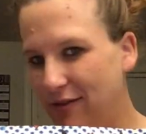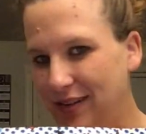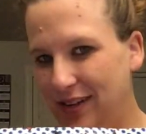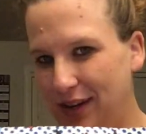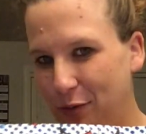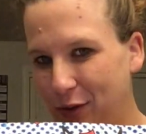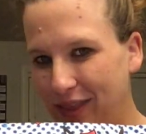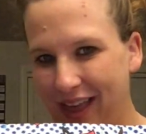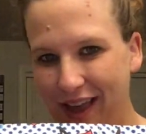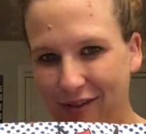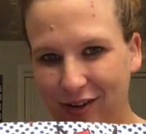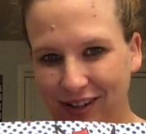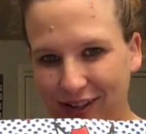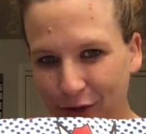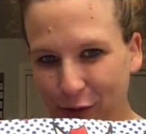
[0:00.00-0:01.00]
did with
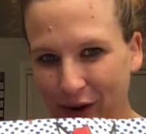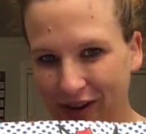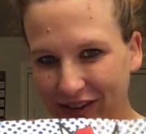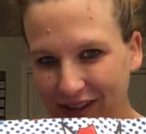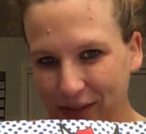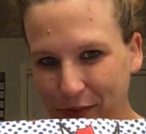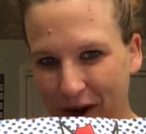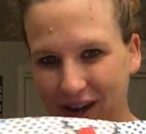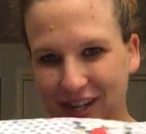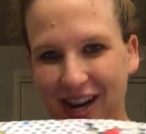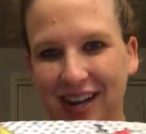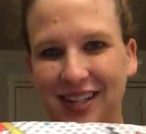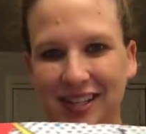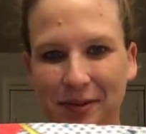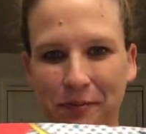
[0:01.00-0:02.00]
every single one of his
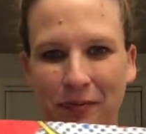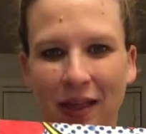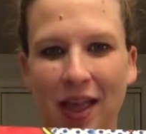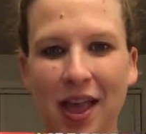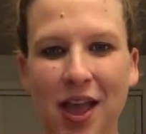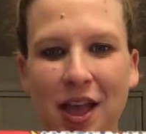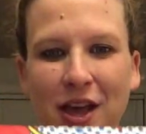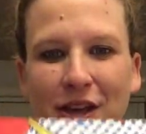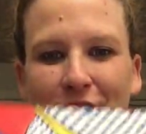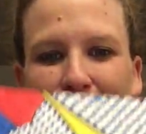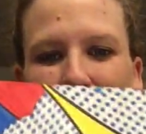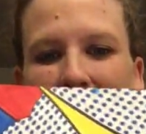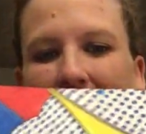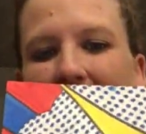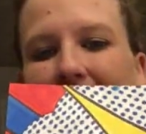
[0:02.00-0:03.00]
projects.
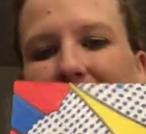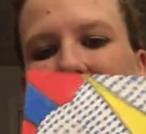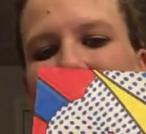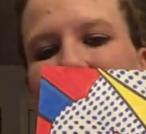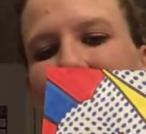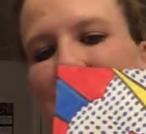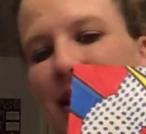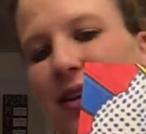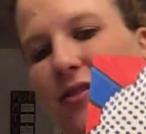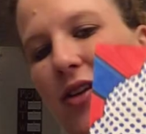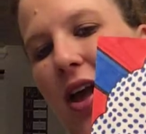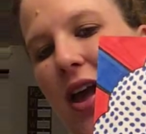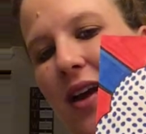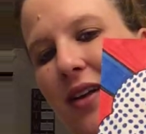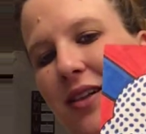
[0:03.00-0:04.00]
So I have this kind of
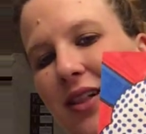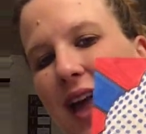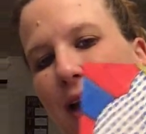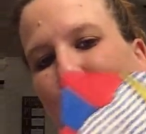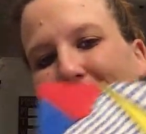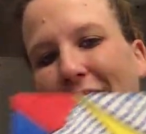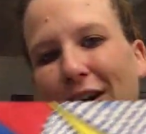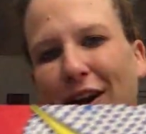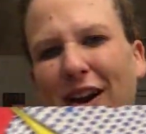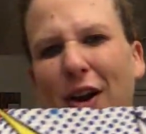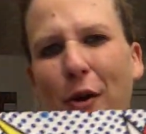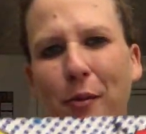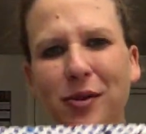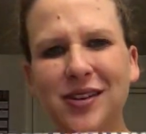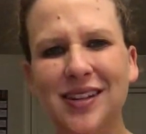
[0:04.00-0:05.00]
cloud layer, and
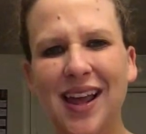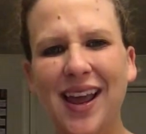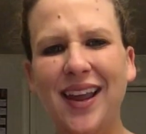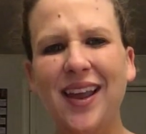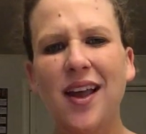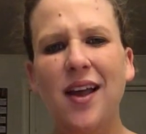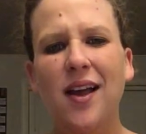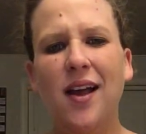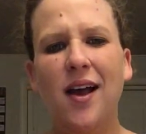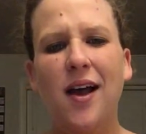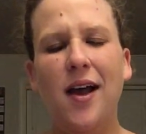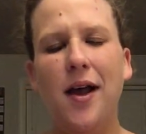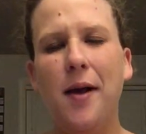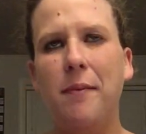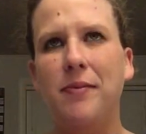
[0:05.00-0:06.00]
almost like
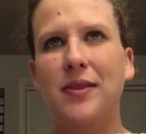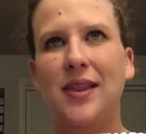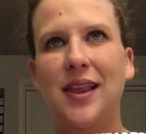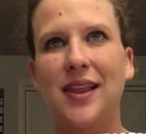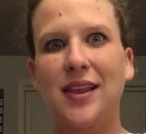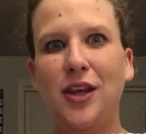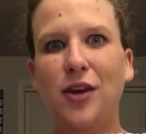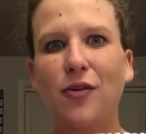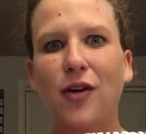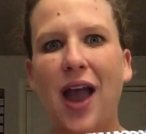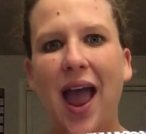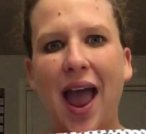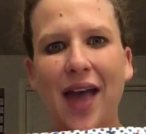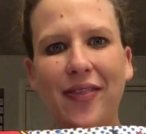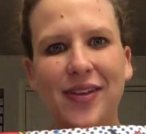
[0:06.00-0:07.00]
you've
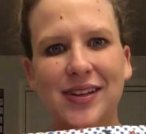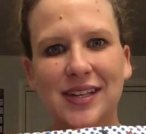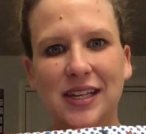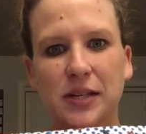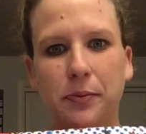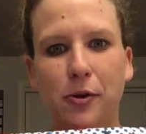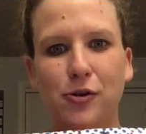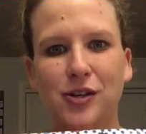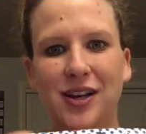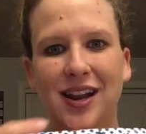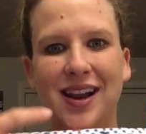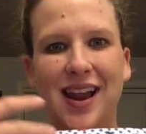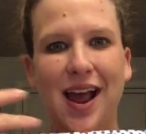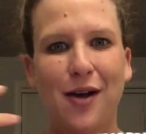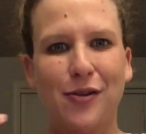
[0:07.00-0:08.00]
had this explosion
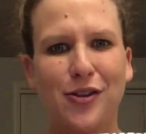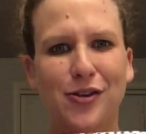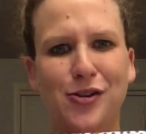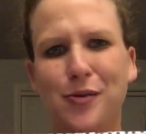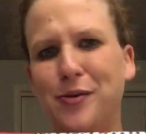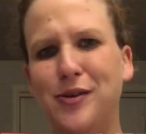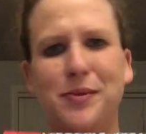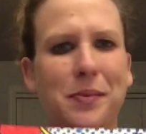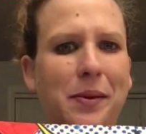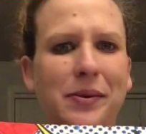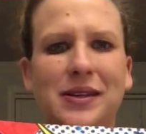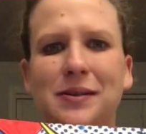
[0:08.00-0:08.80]
and now there's almost maybe